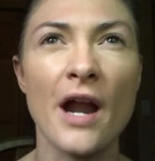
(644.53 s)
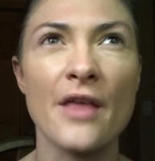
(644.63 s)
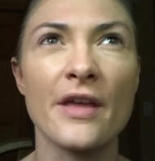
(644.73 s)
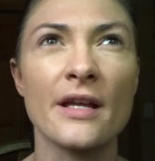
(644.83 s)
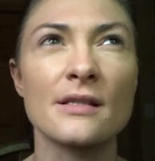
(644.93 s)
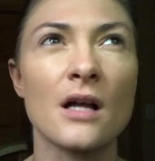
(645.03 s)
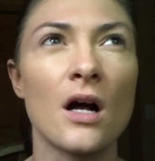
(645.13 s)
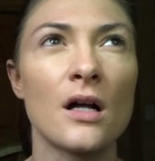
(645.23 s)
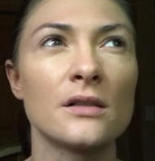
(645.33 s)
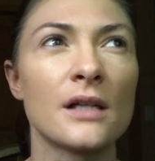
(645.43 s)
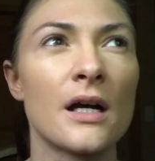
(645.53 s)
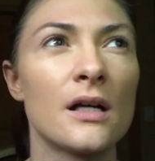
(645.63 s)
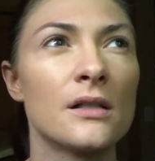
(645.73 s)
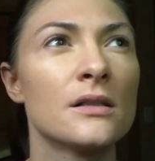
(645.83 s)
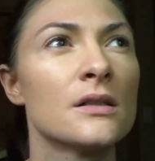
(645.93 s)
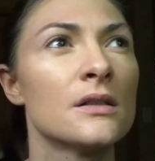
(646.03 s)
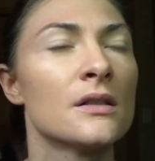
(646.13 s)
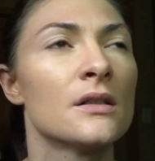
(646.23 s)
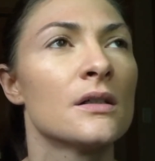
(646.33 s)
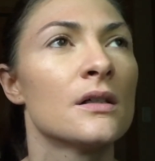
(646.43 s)
I think it's called,
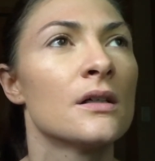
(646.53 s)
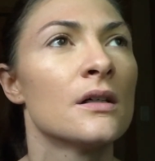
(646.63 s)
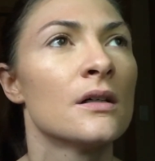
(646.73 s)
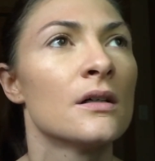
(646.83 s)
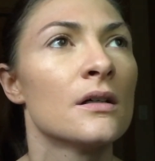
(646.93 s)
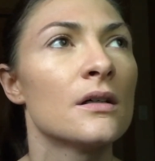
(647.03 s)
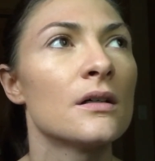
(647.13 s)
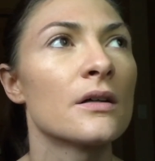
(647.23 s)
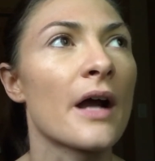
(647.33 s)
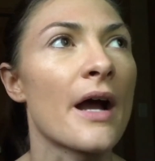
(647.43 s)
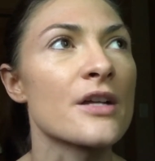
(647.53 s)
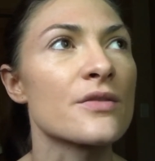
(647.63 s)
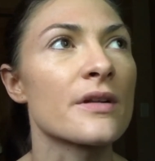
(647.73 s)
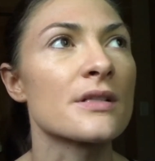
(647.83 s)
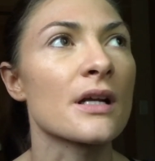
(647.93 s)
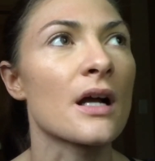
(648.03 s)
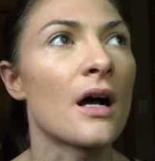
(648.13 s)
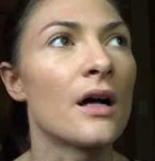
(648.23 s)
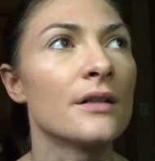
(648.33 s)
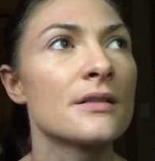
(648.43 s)
oh gosh, what is it
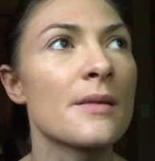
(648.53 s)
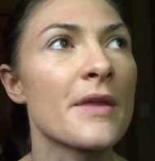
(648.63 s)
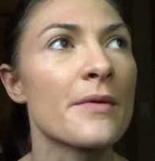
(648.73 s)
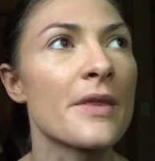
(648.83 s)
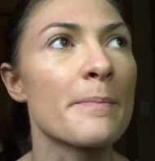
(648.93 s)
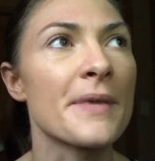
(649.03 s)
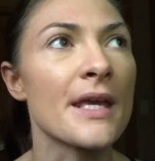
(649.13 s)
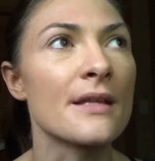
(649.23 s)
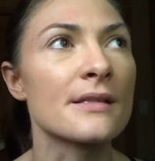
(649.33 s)
called? Something with a B.